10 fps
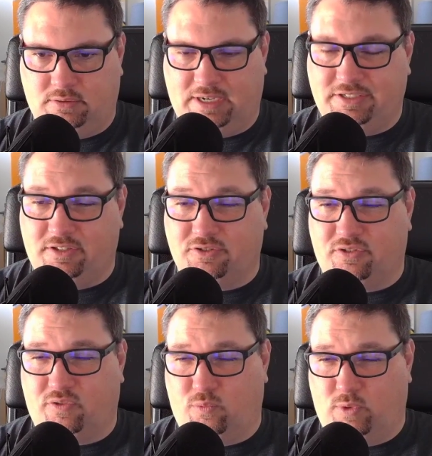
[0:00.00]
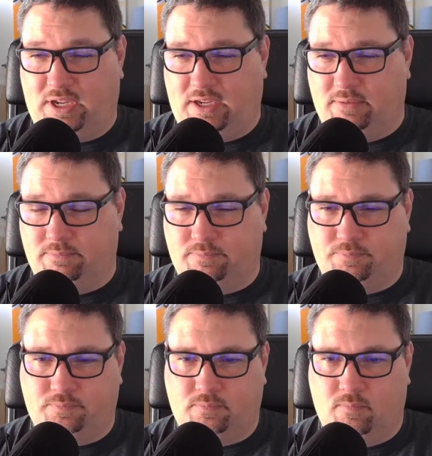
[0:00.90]
Actually, there's 3
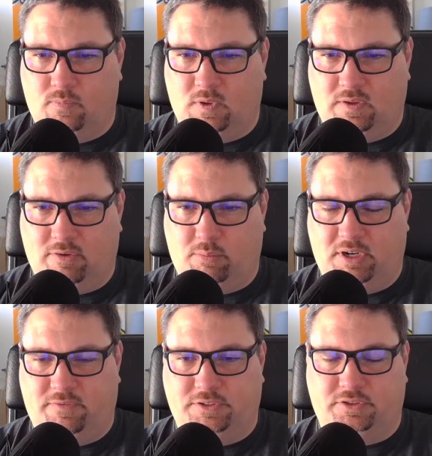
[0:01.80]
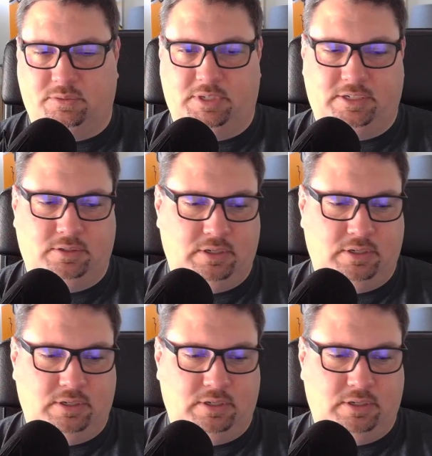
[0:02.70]
that were beneficial to me.